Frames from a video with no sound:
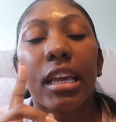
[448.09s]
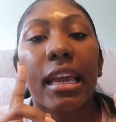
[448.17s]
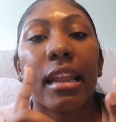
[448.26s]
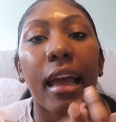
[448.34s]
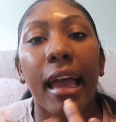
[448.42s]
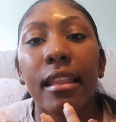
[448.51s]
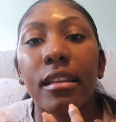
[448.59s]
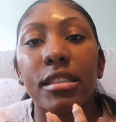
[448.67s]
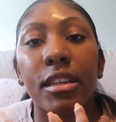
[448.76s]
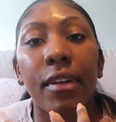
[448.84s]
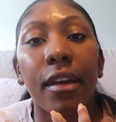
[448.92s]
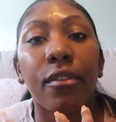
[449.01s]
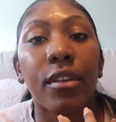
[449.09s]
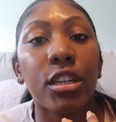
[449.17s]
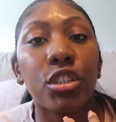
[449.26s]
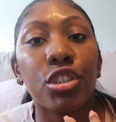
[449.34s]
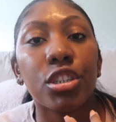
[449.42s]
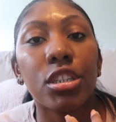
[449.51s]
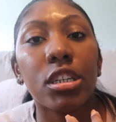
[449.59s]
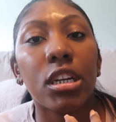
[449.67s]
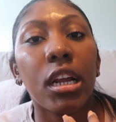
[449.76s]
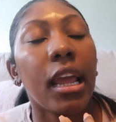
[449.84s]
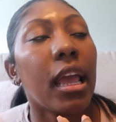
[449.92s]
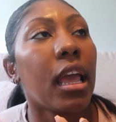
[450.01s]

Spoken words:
and Islands of Adventure.